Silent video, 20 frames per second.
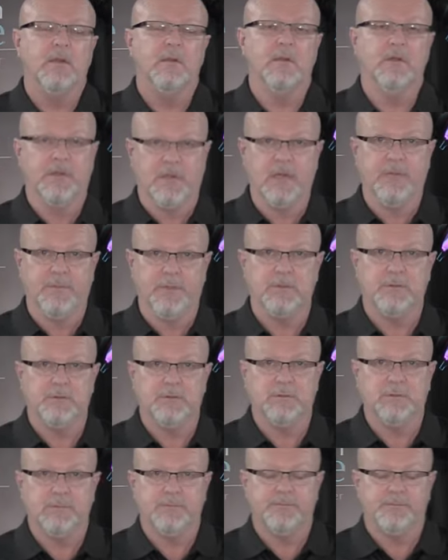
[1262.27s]
They're demons.
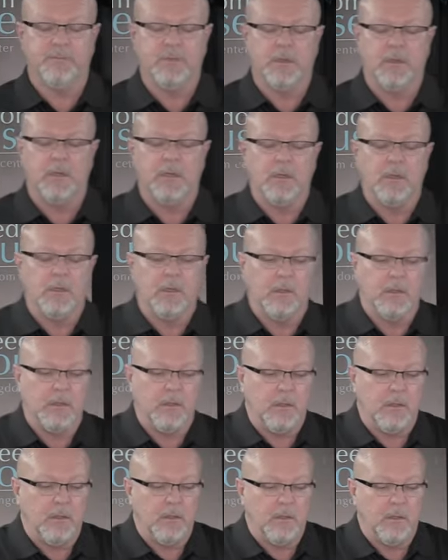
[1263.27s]

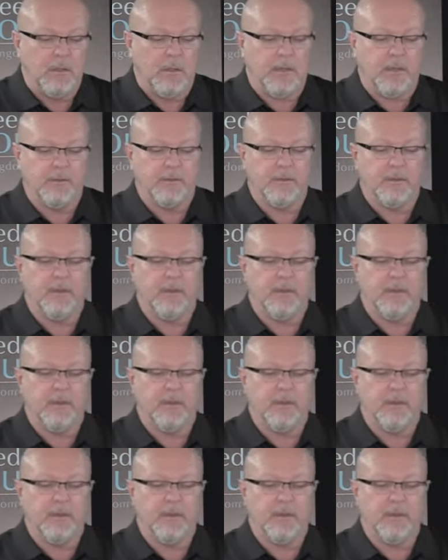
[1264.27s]
And